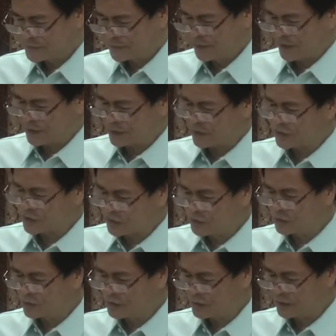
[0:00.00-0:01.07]
that it is
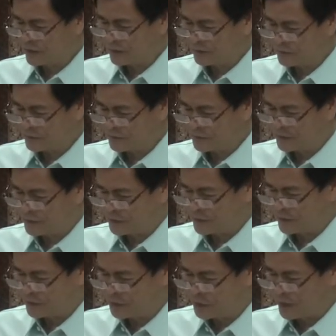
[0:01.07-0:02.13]
true that, it,
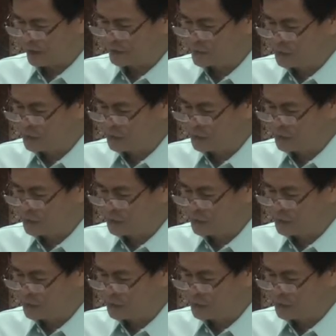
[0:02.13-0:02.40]
that you have